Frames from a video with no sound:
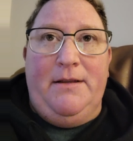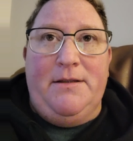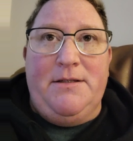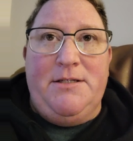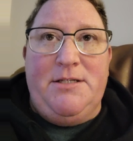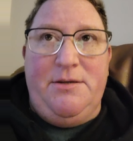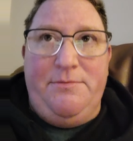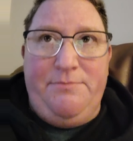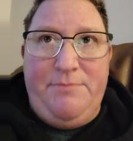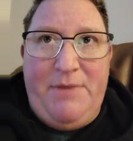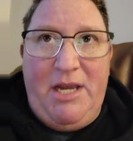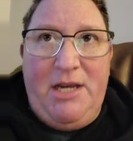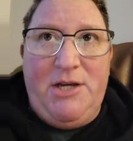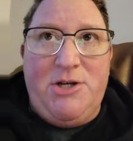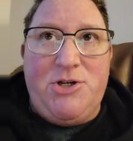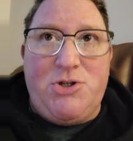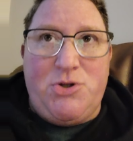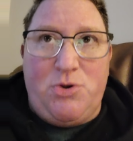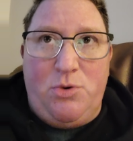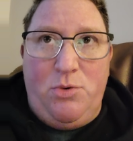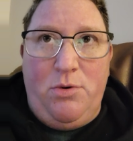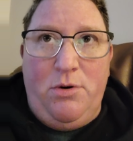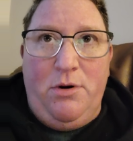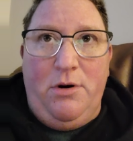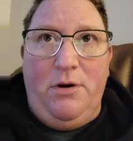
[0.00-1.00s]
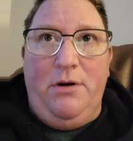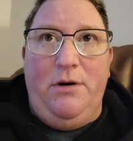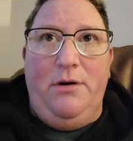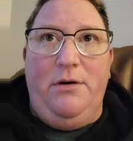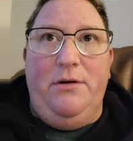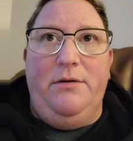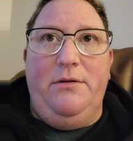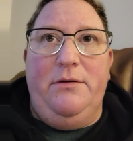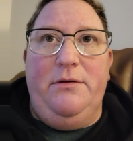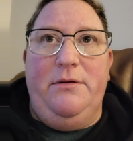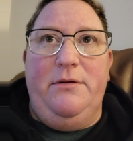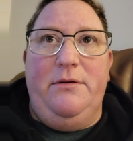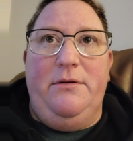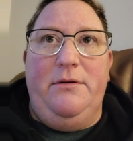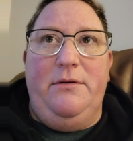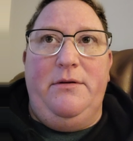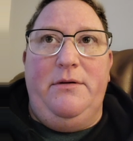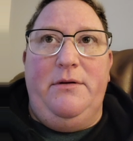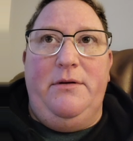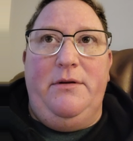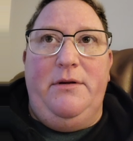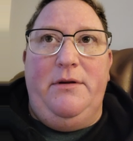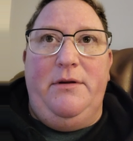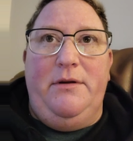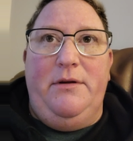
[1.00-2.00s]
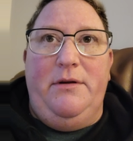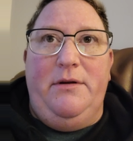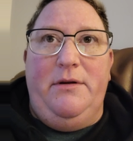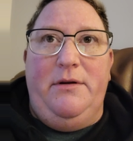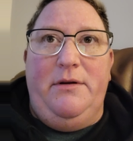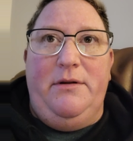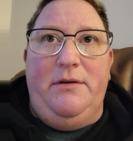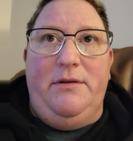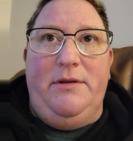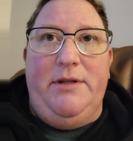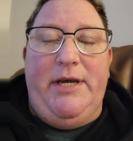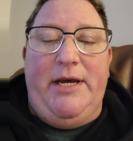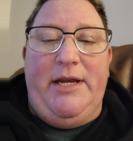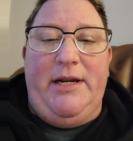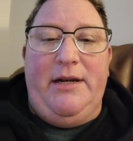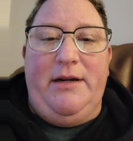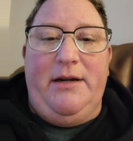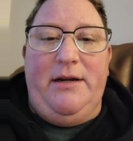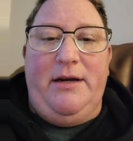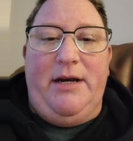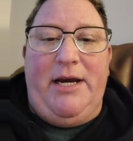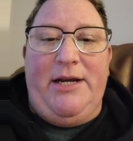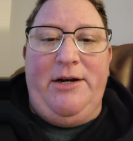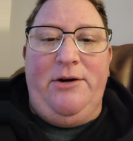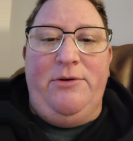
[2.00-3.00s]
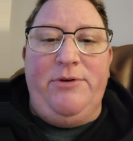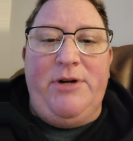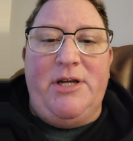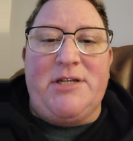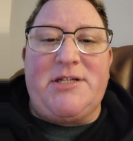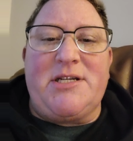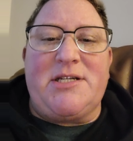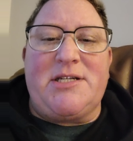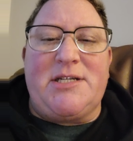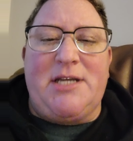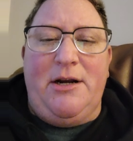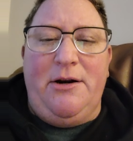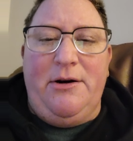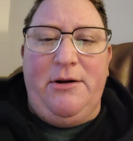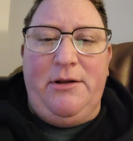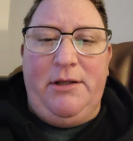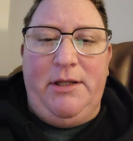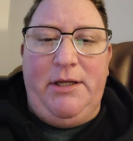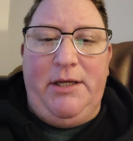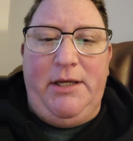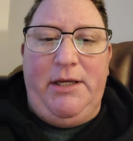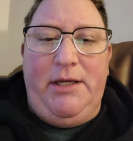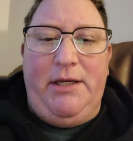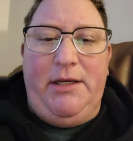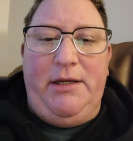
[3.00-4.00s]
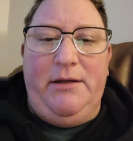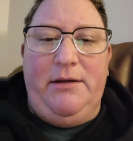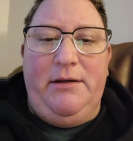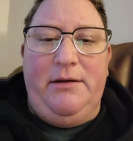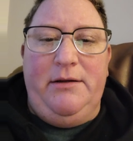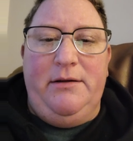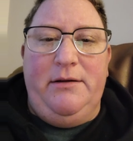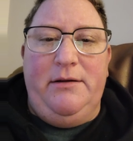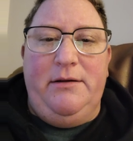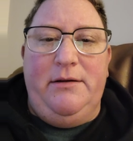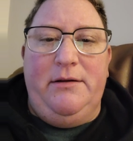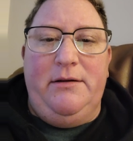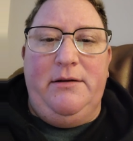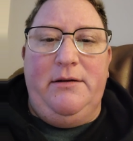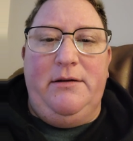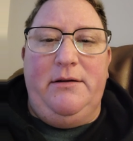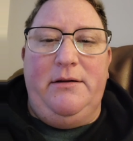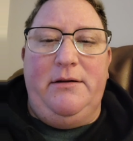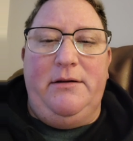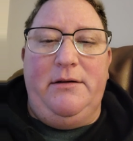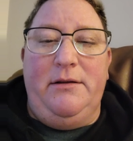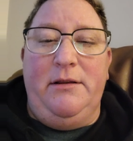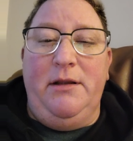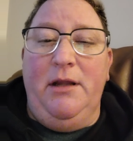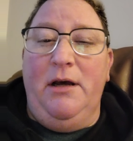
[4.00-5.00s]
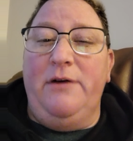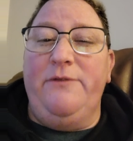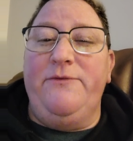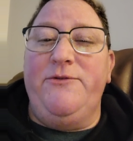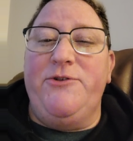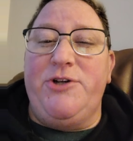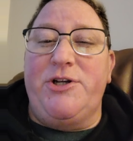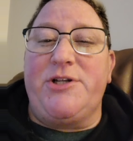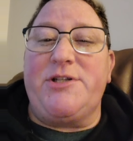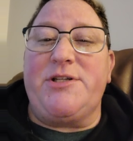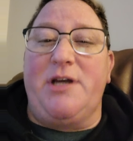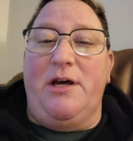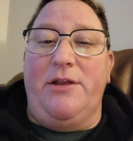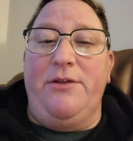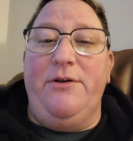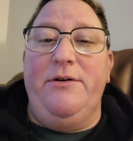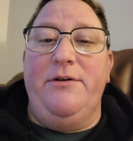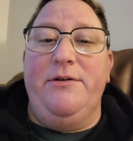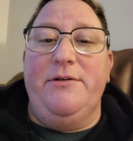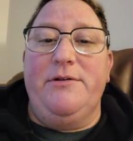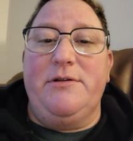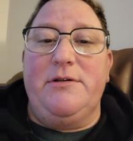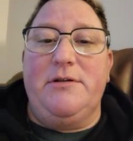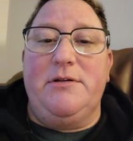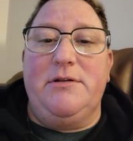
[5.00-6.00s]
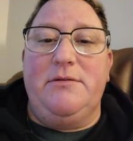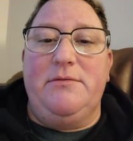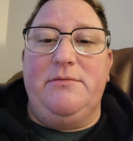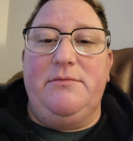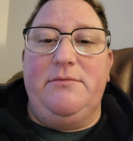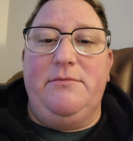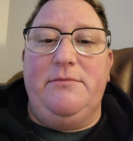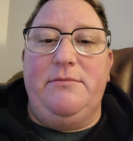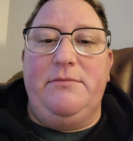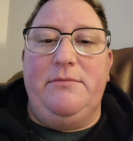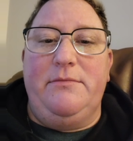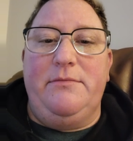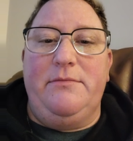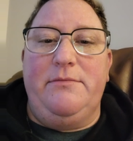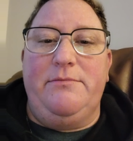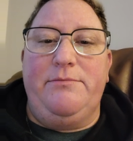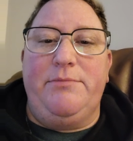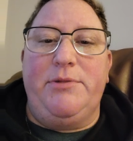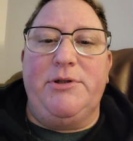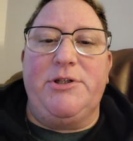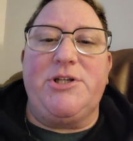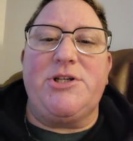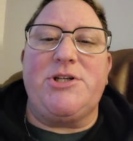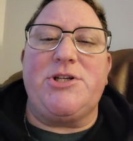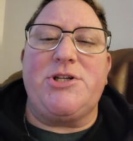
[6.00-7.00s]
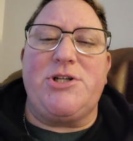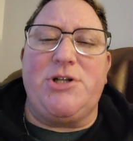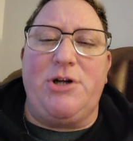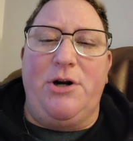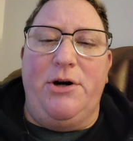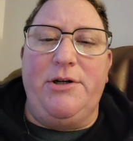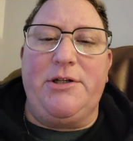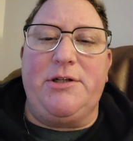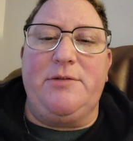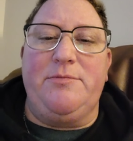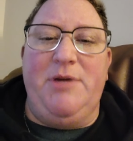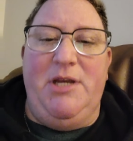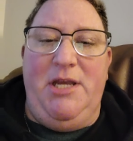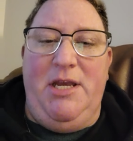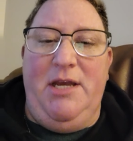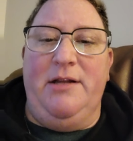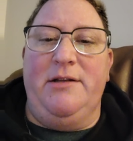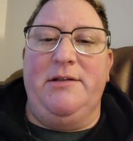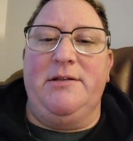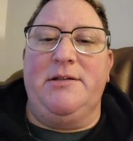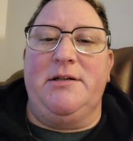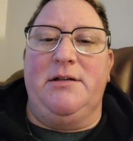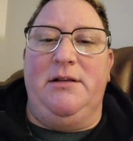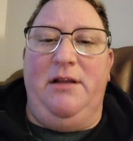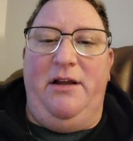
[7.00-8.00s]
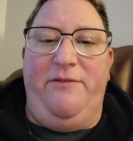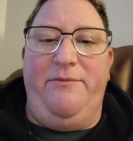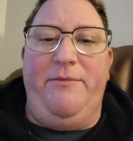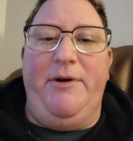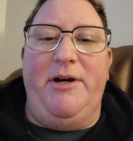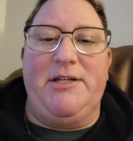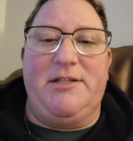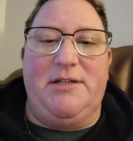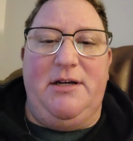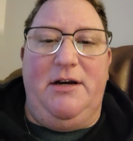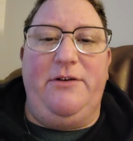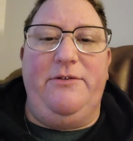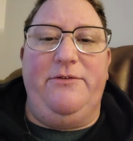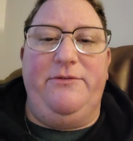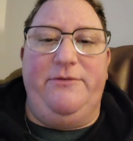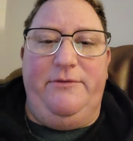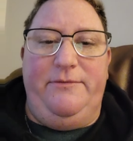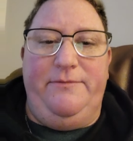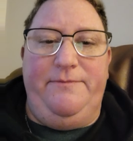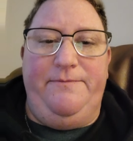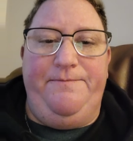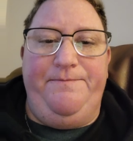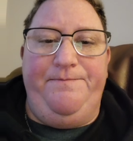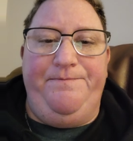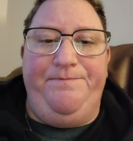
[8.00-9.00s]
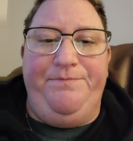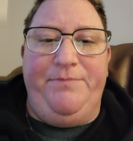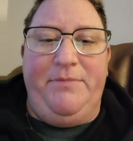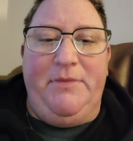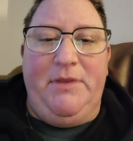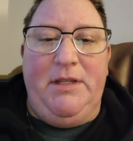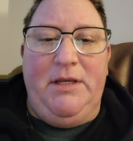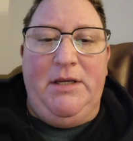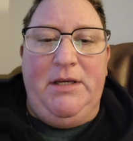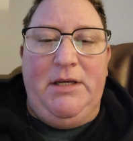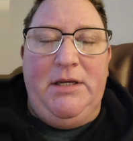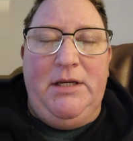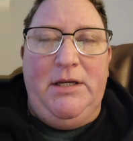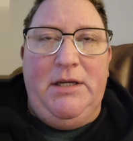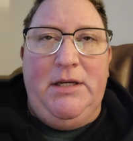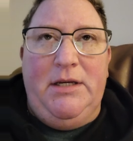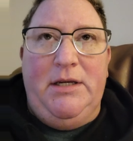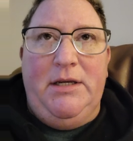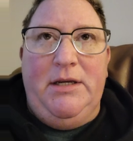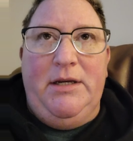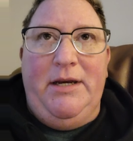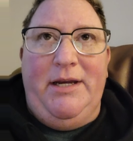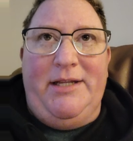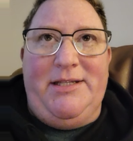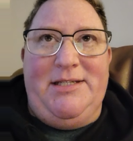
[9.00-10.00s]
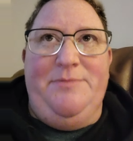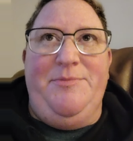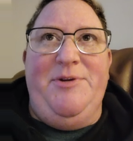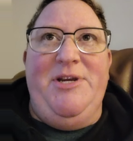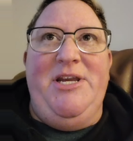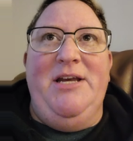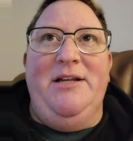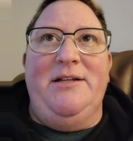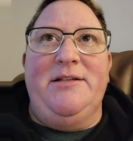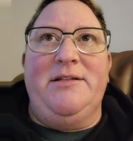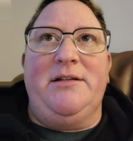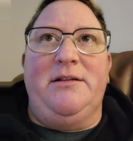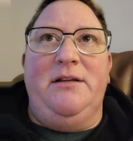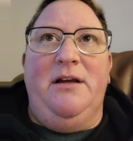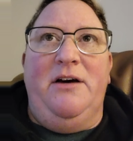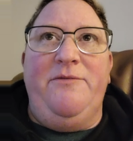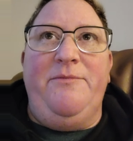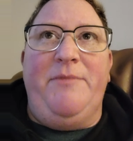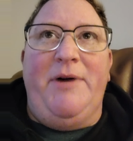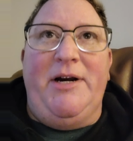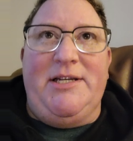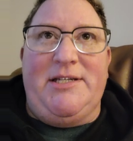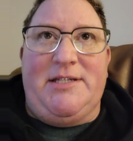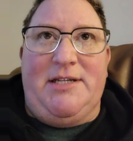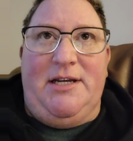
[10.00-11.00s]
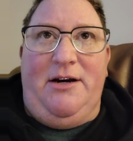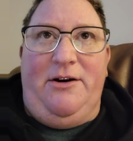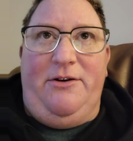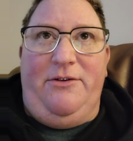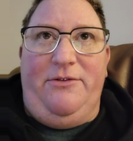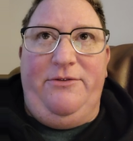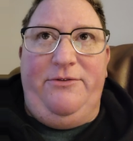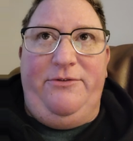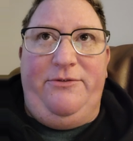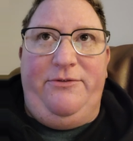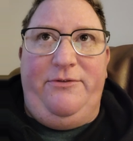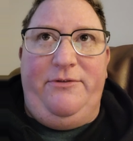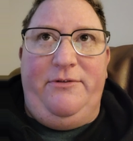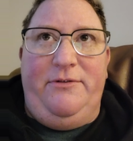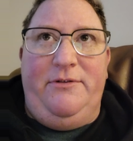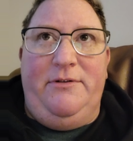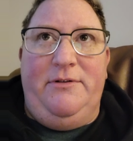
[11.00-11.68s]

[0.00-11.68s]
To make sure that I don't necessarily love just others, but to start to begin to love myself. And to begin to love myself,